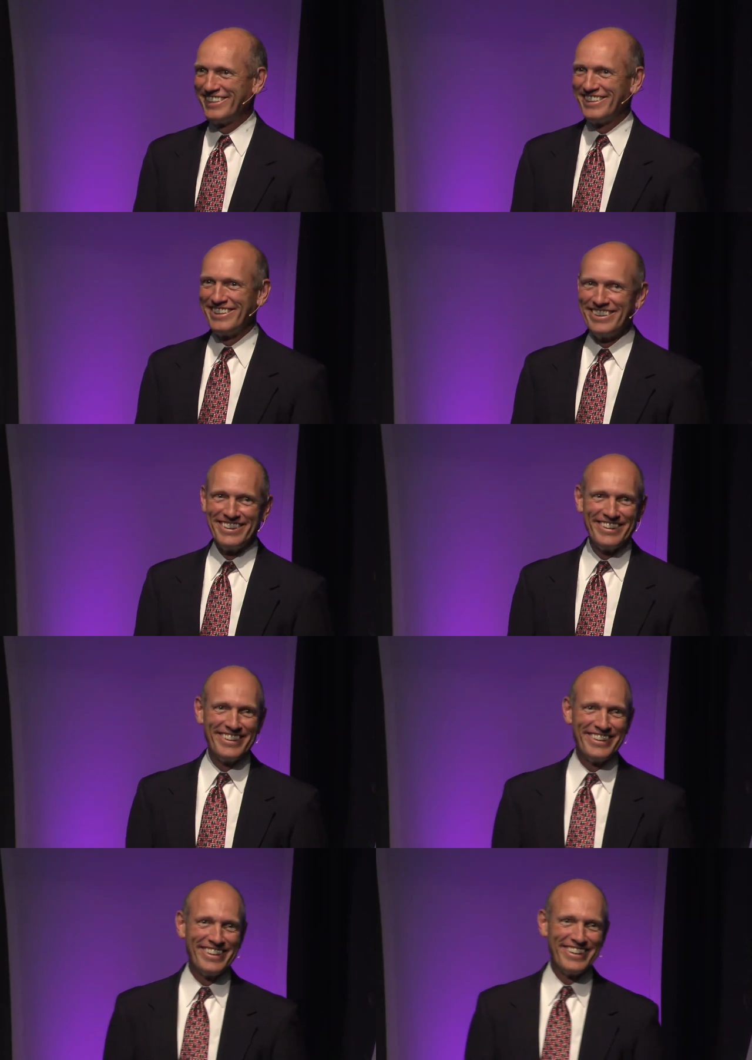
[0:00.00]

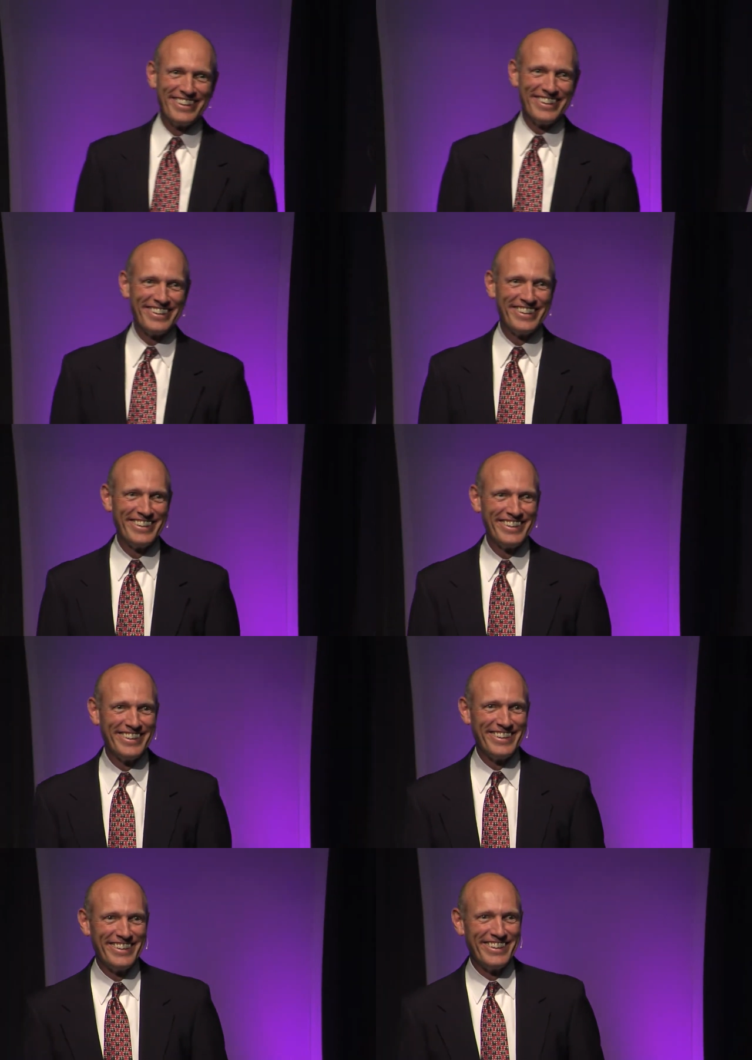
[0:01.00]

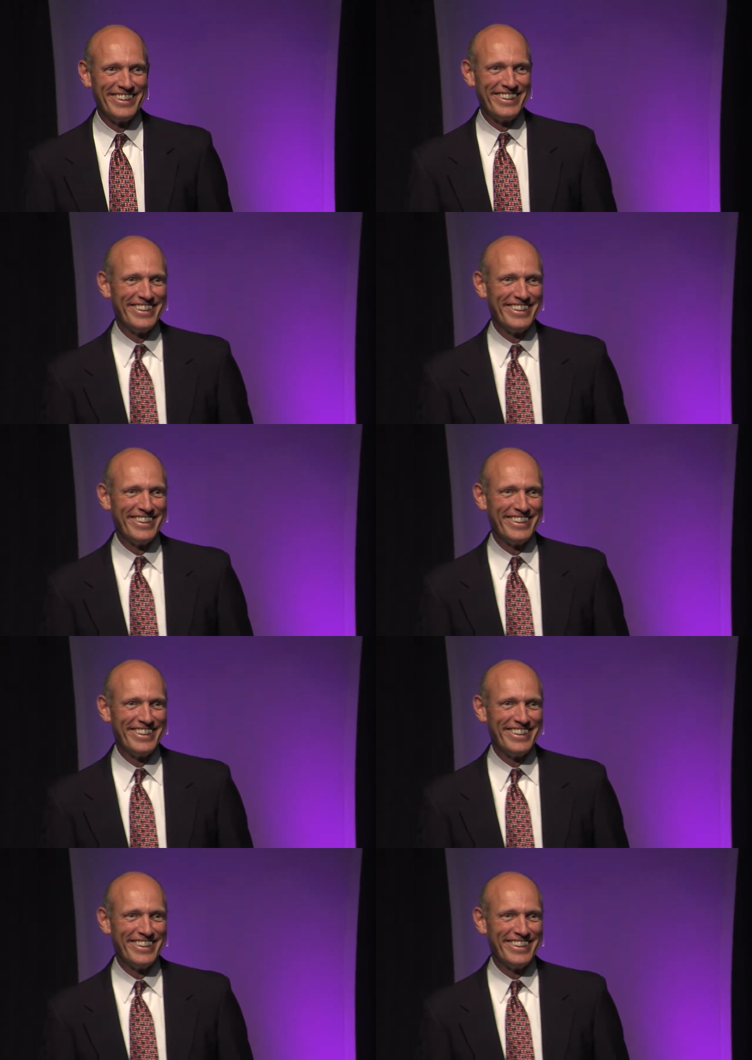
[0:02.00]
Nothing is said.